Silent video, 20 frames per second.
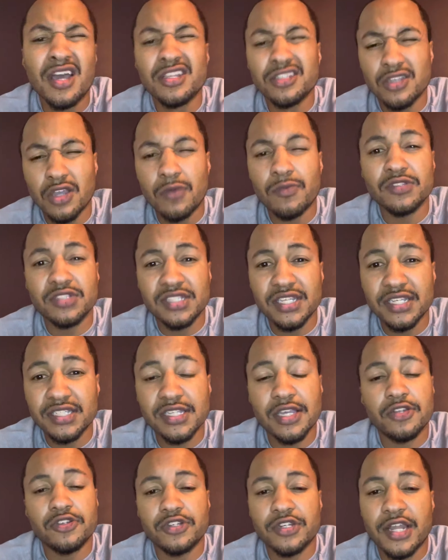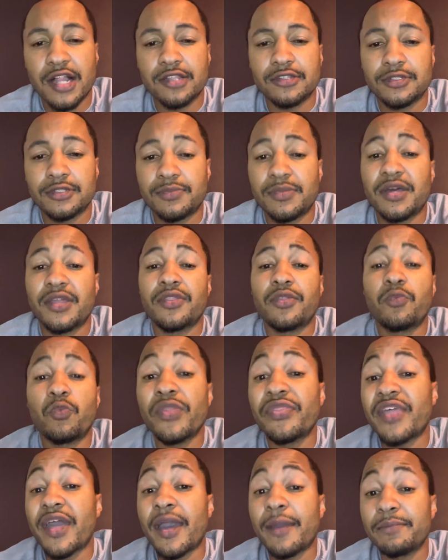to almost $600 a month.
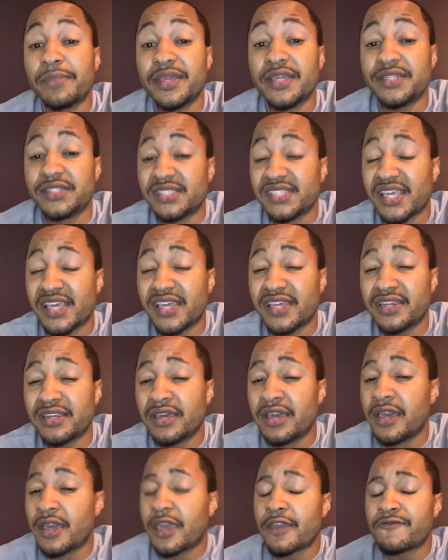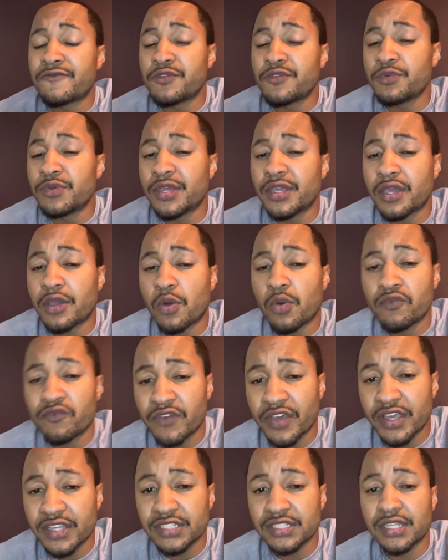With that being said, if you can go
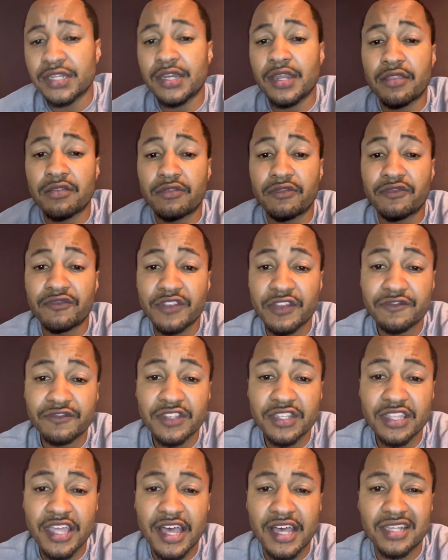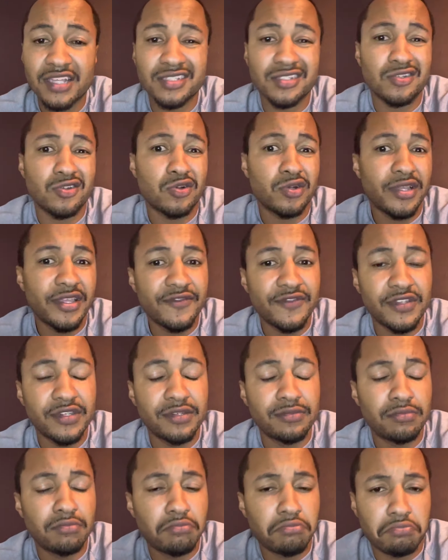invest another 50000 or
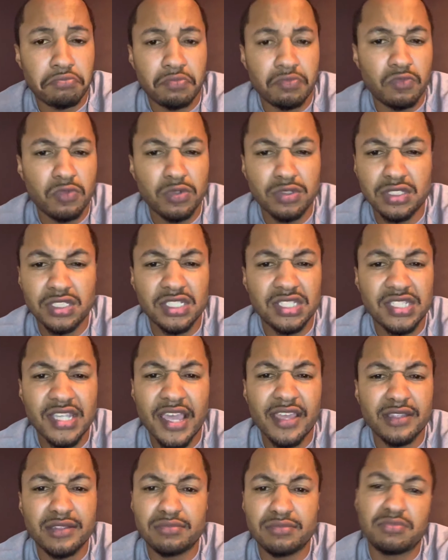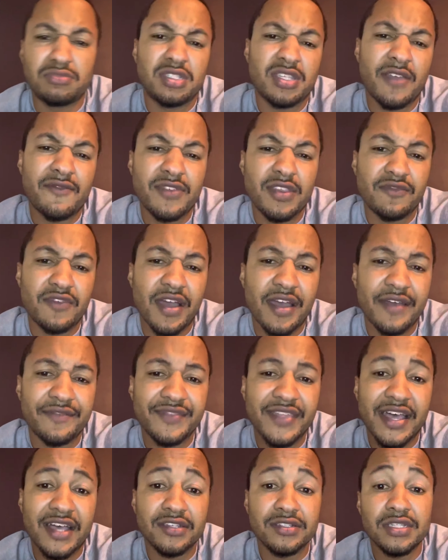even we'll just say
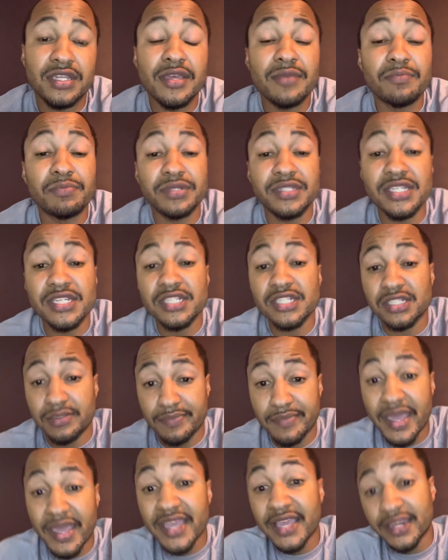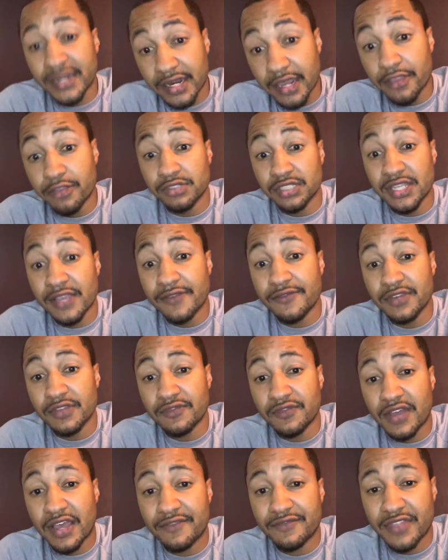75,000 and potentially make another
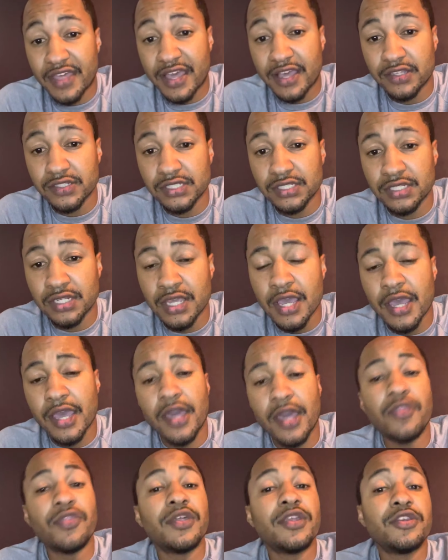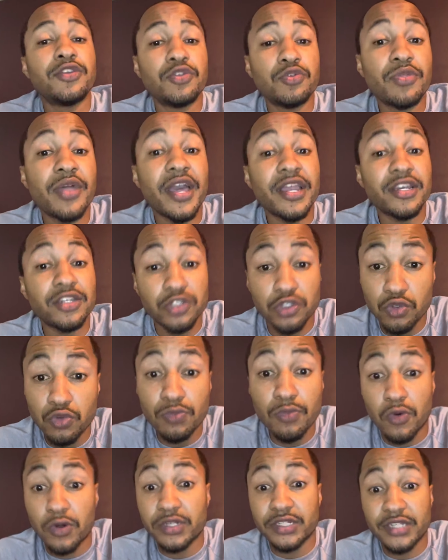75,000 and then do that two
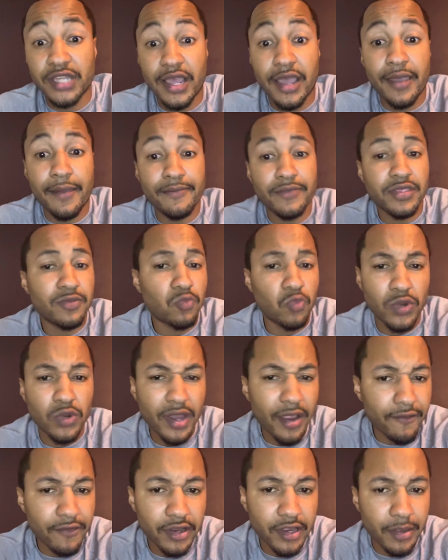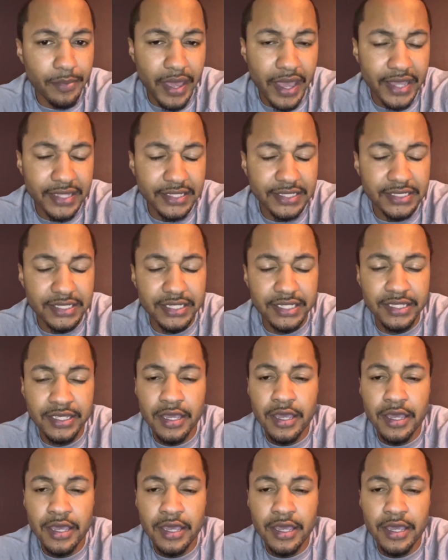more times in whatever capacity.